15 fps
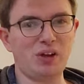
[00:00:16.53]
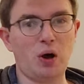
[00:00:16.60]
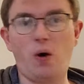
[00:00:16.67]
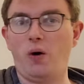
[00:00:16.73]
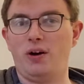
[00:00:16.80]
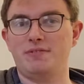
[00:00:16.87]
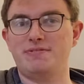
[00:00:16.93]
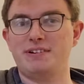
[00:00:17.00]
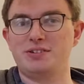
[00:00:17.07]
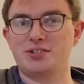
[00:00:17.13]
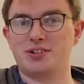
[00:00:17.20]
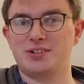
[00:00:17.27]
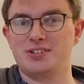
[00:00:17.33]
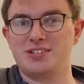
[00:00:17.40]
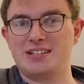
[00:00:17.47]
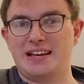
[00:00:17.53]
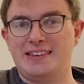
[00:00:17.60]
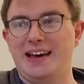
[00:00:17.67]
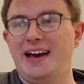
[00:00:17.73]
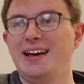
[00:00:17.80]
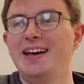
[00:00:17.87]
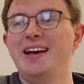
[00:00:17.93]
Oh, it feels good to say
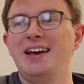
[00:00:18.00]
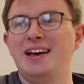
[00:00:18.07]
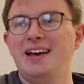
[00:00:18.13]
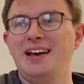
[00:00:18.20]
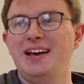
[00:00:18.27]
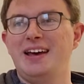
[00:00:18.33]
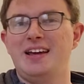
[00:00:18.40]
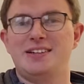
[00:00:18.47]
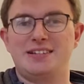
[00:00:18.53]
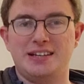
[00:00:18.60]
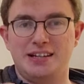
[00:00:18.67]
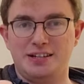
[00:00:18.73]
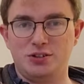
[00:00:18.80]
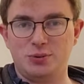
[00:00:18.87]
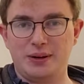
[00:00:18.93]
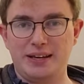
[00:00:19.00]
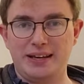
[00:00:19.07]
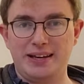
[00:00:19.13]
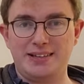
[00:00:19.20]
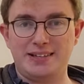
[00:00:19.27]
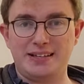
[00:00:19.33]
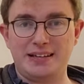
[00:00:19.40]
that. Did it in
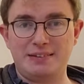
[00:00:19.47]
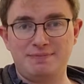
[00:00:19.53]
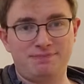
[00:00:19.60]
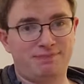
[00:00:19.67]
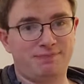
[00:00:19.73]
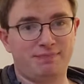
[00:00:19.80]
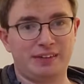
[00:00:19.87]
2018,